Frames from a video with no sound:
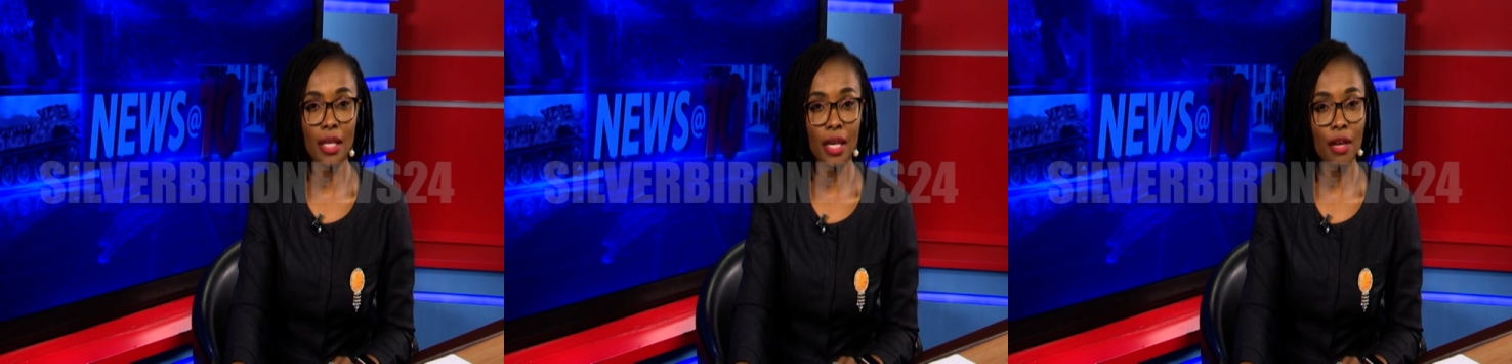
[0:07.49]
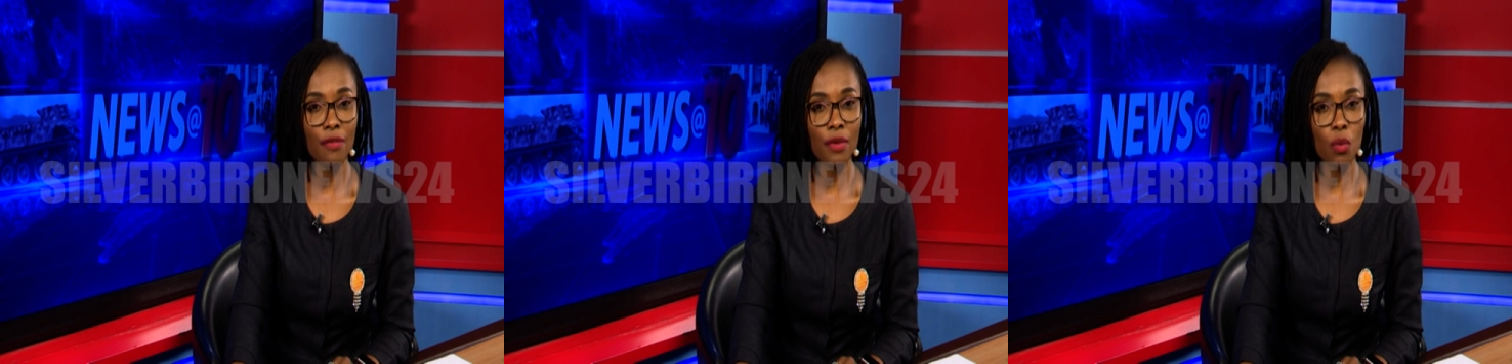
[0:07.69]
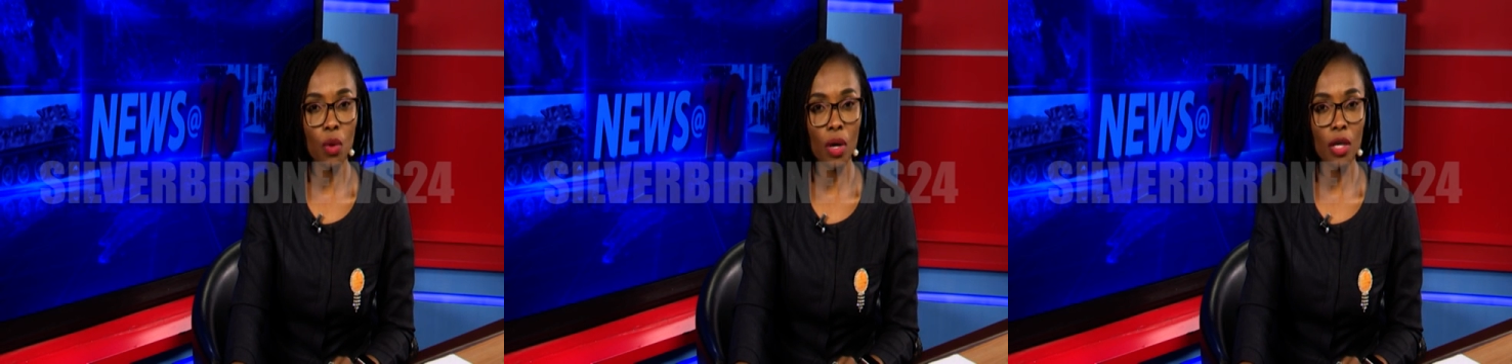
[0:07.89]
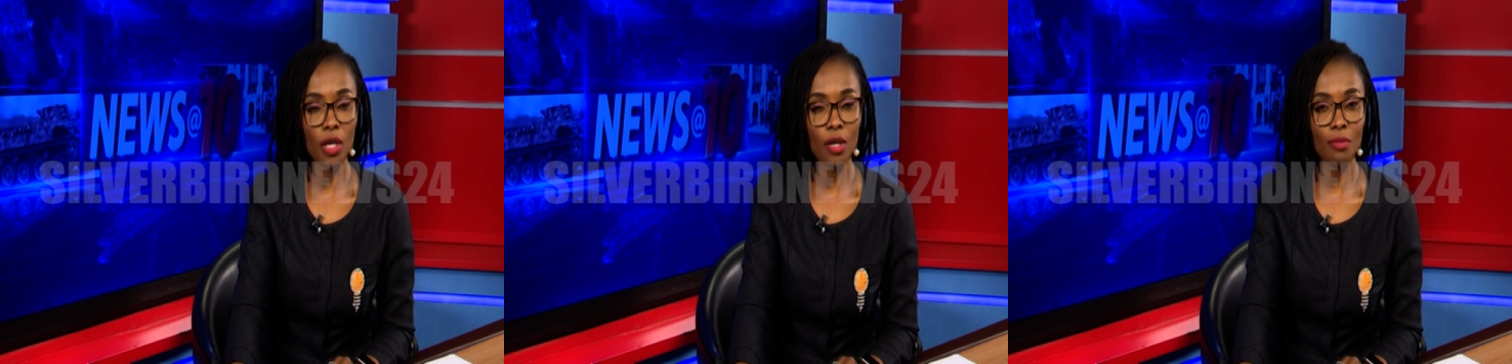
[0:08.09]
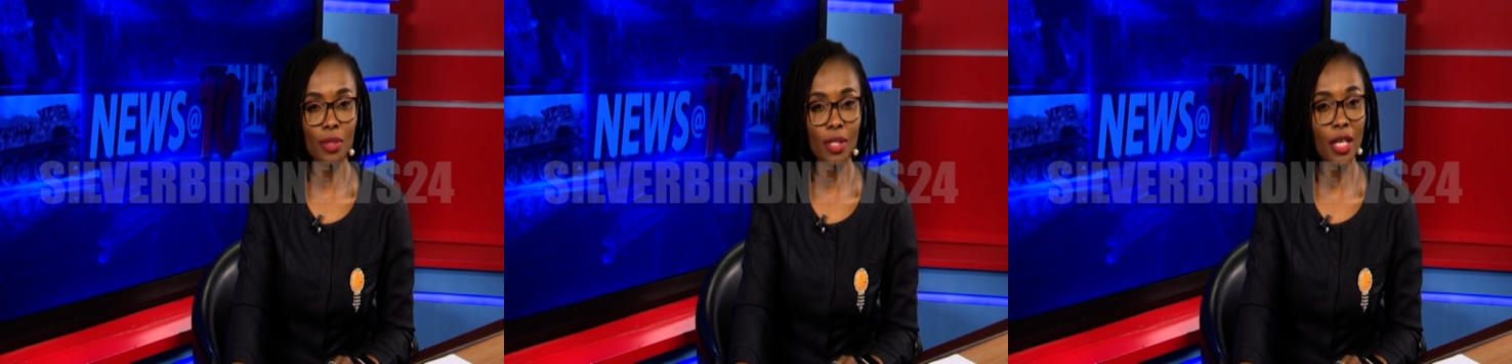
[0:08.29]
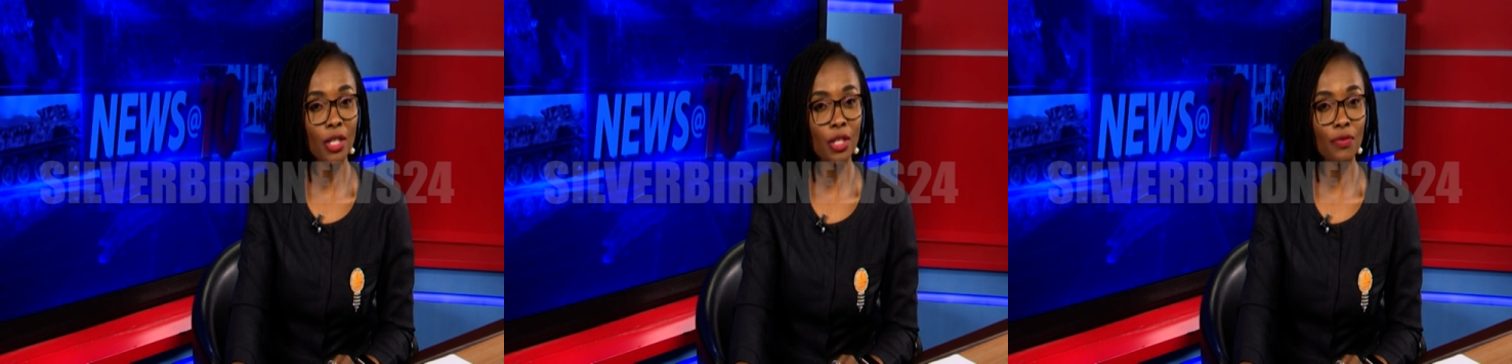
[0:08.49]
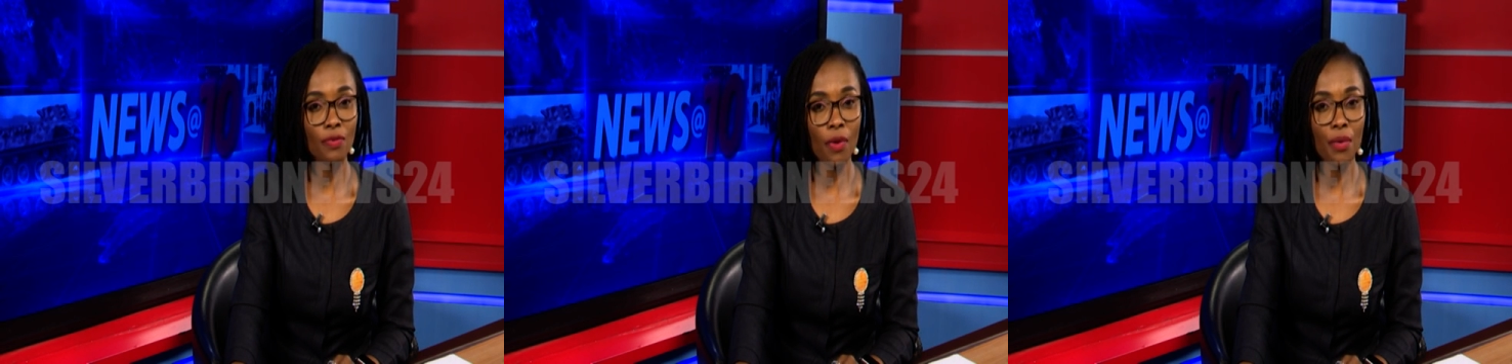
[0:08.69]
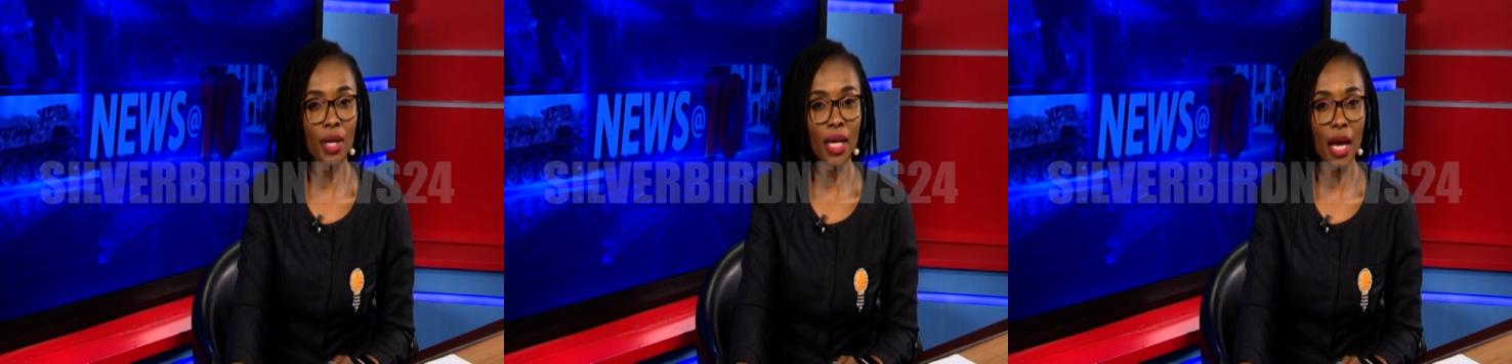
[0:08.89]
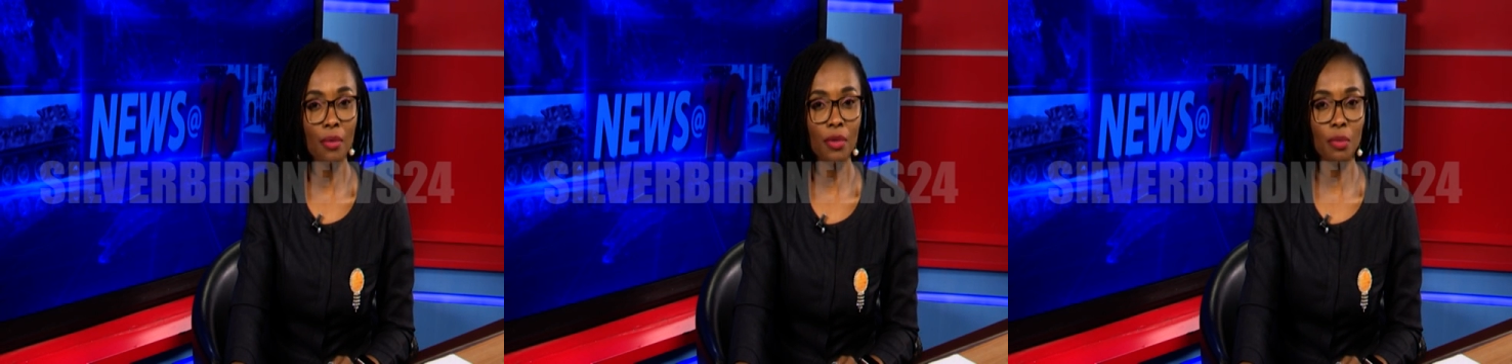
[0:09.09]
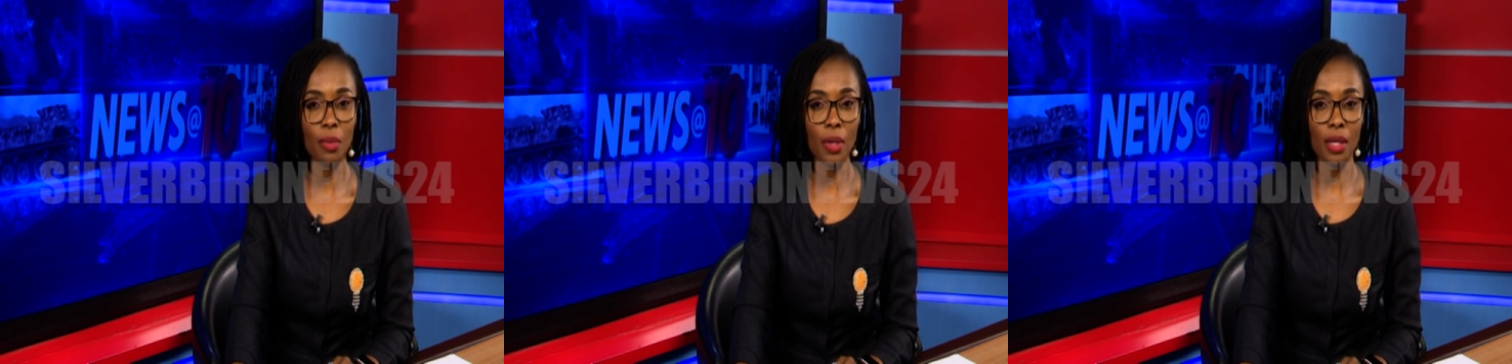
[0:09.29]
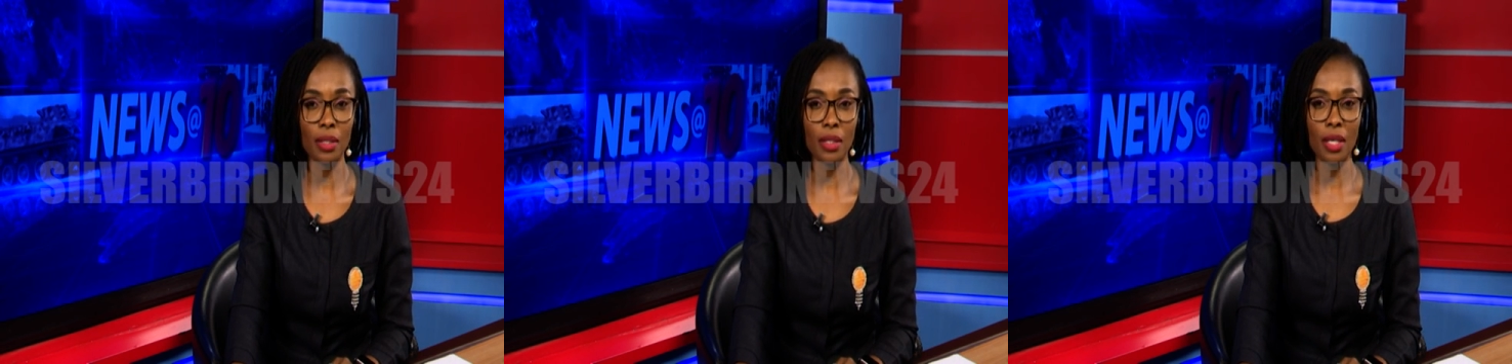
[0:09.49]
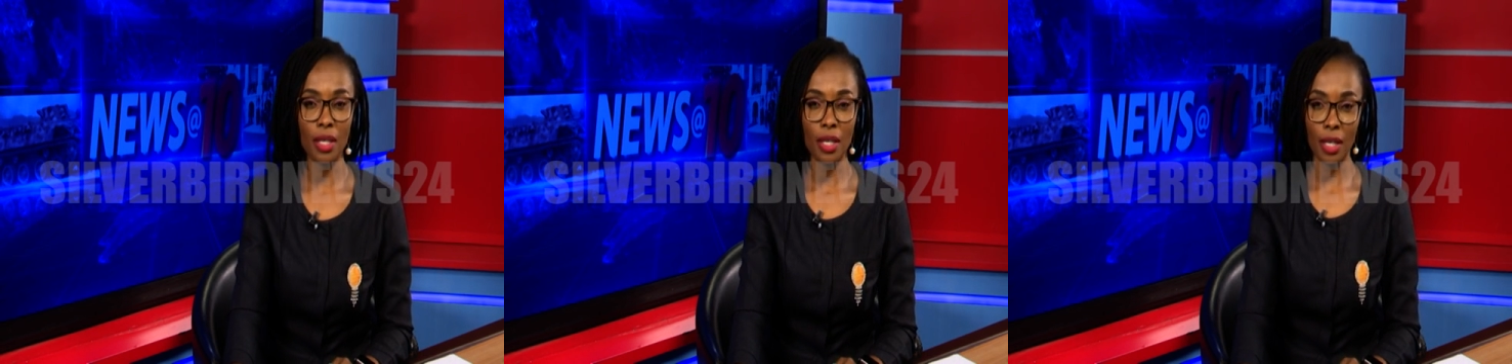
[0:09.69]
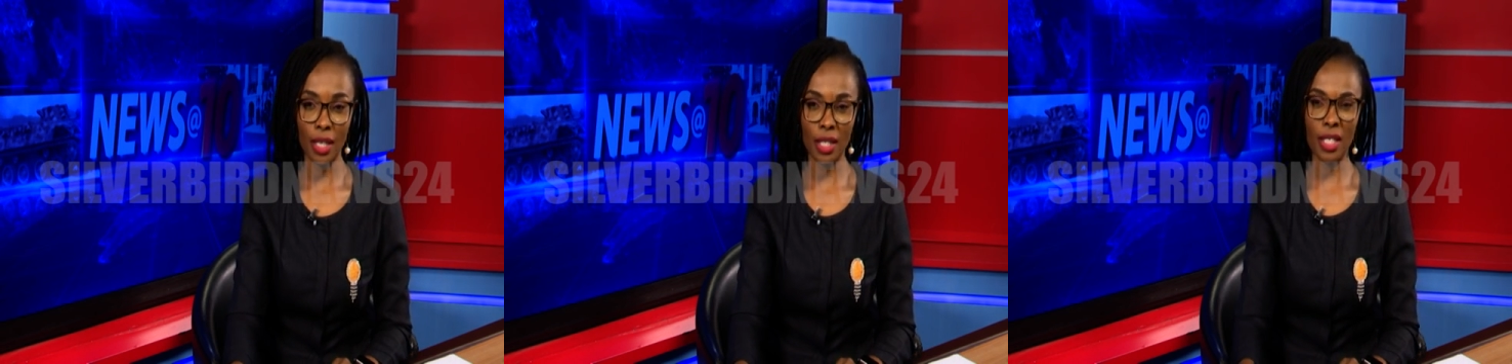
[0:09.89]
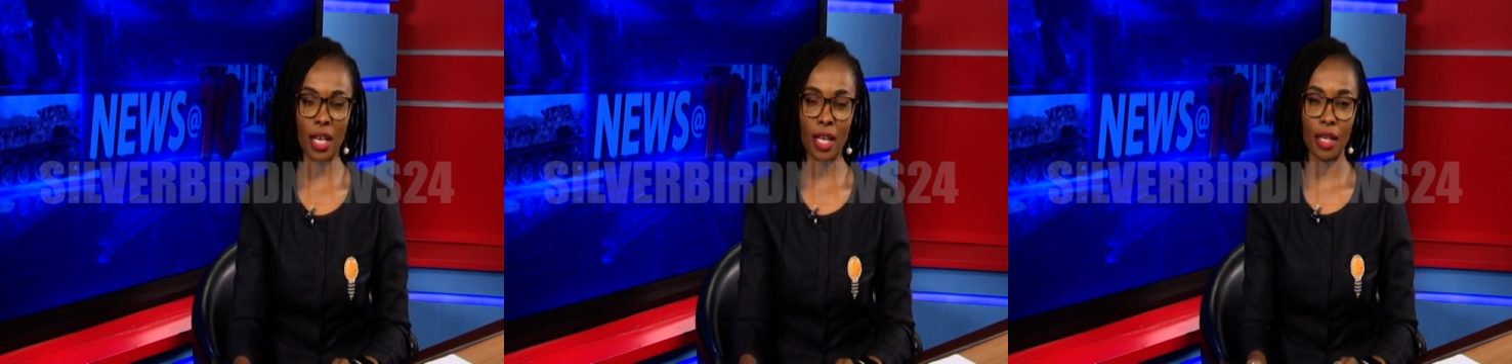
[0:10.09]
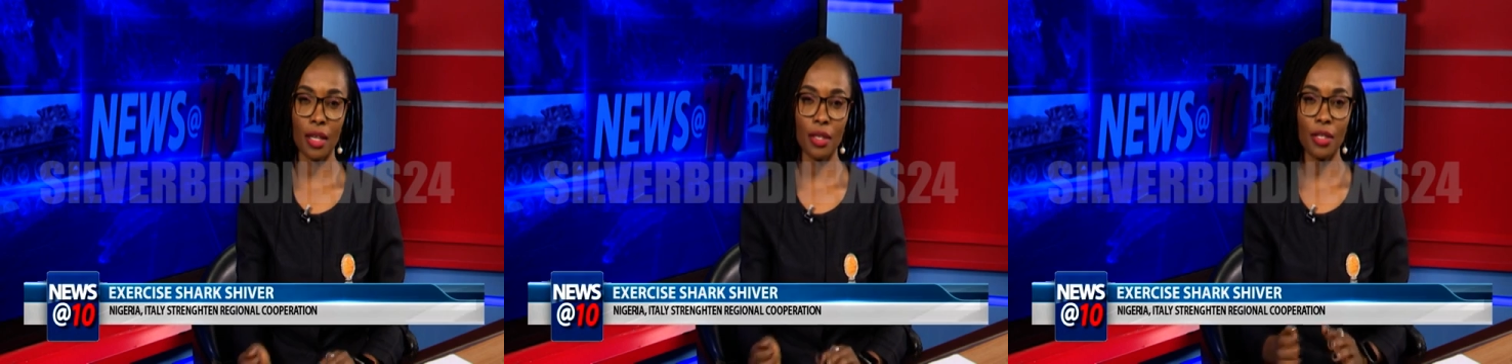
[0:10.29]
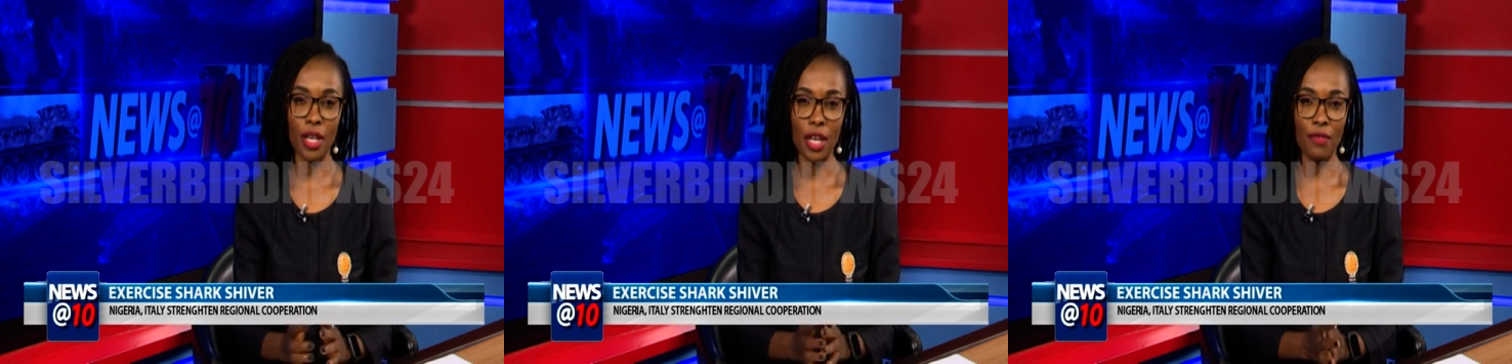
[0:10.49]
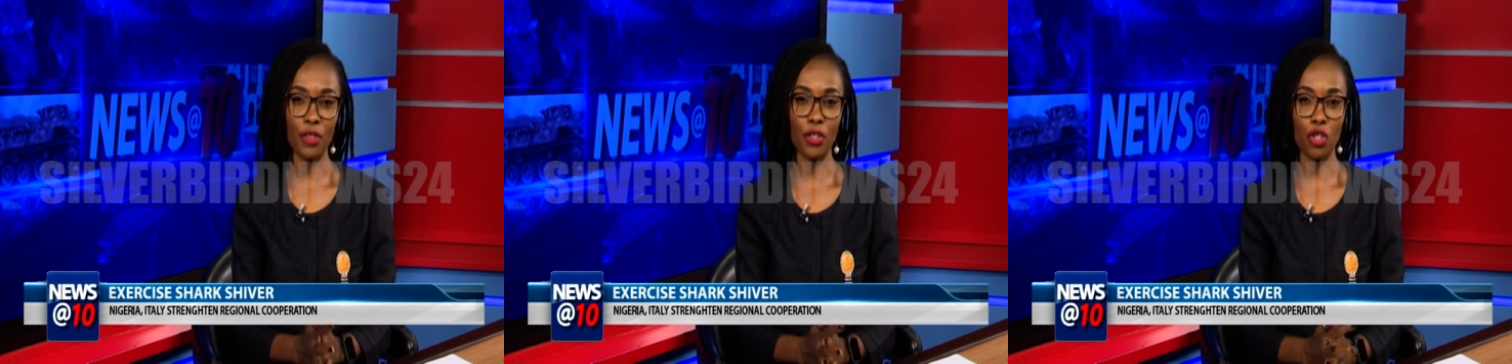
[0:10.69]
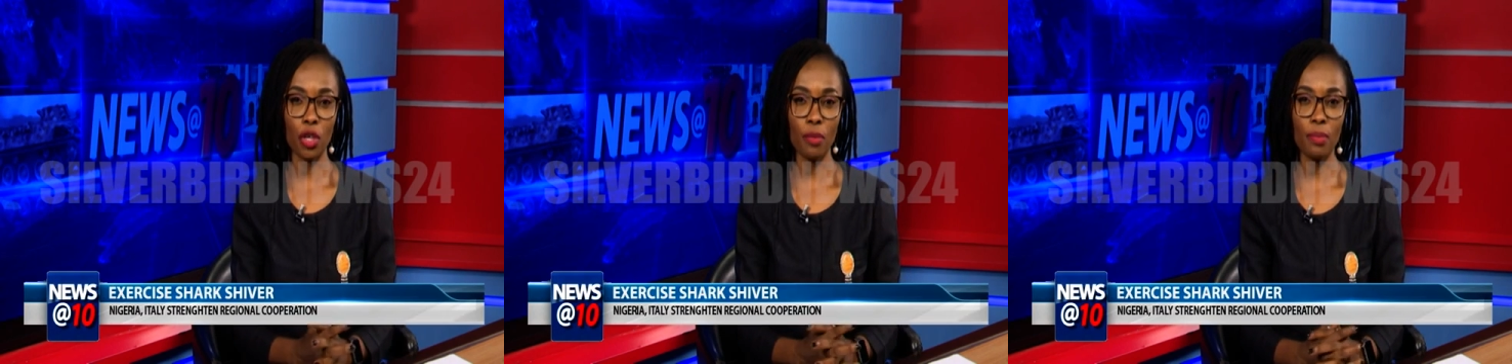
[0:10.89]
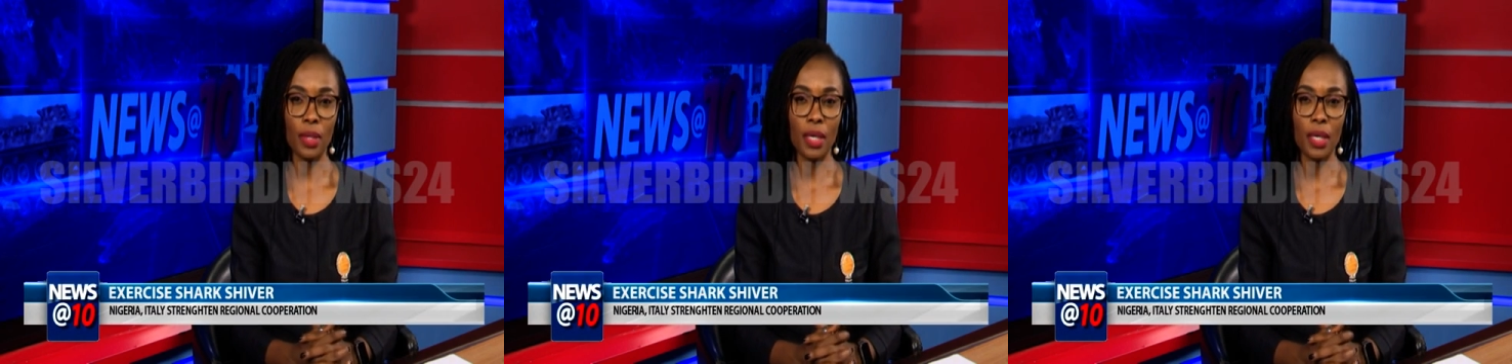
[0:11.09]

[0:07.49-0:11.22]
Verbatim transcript: Navy welcomes its foreign counterpart Italian Navy ship